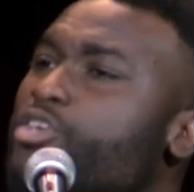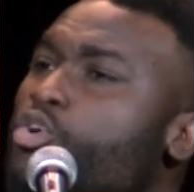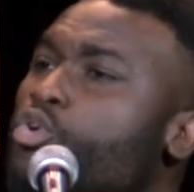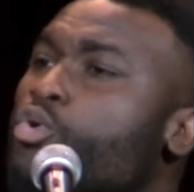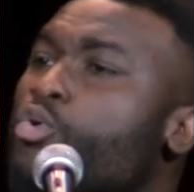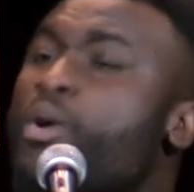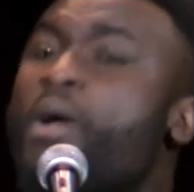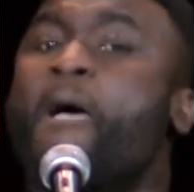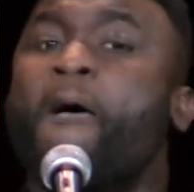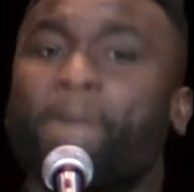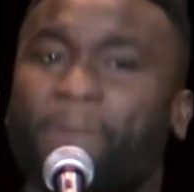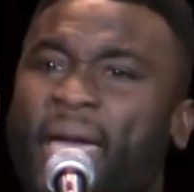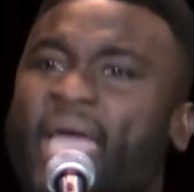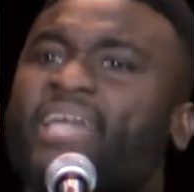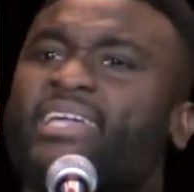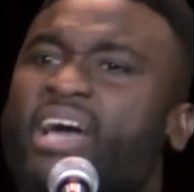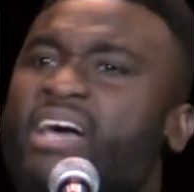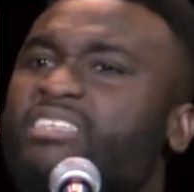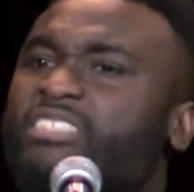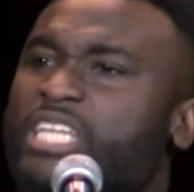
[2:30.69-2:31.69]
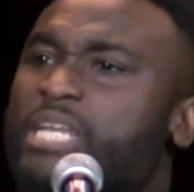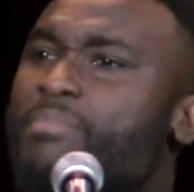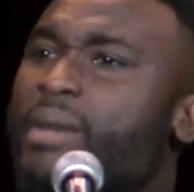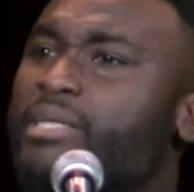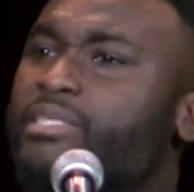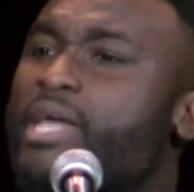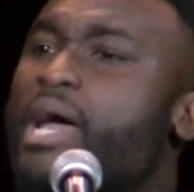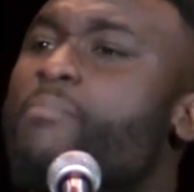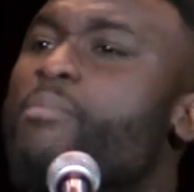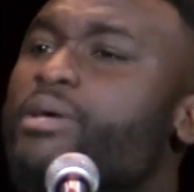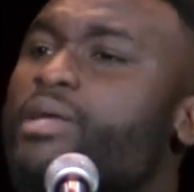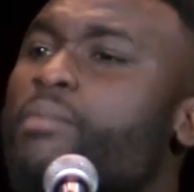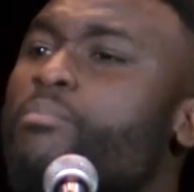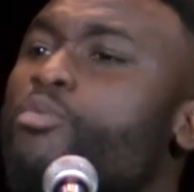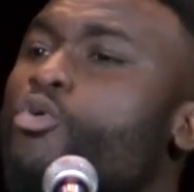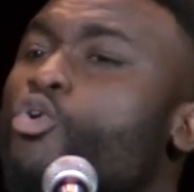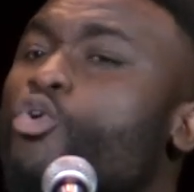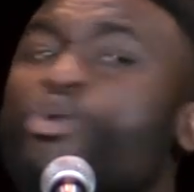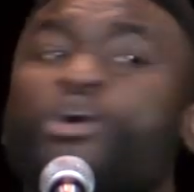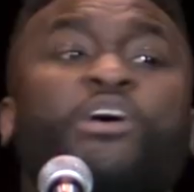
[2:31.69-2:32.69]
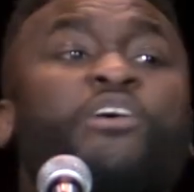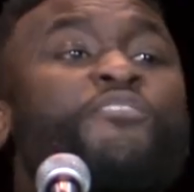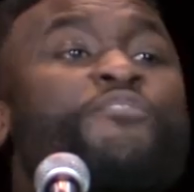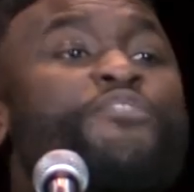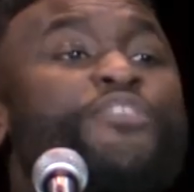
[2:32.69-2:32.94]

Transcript: you make us see my demon a moo.